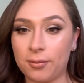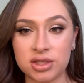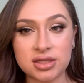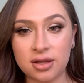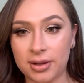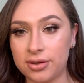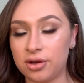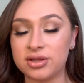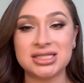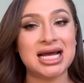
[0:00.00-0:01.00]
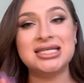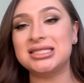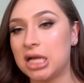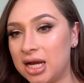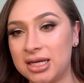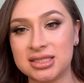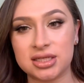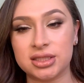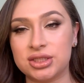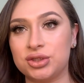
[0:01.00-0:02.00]
person on the planet Earth, because that is not
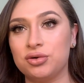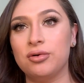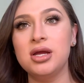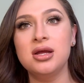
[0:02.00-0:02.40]
necessarily true.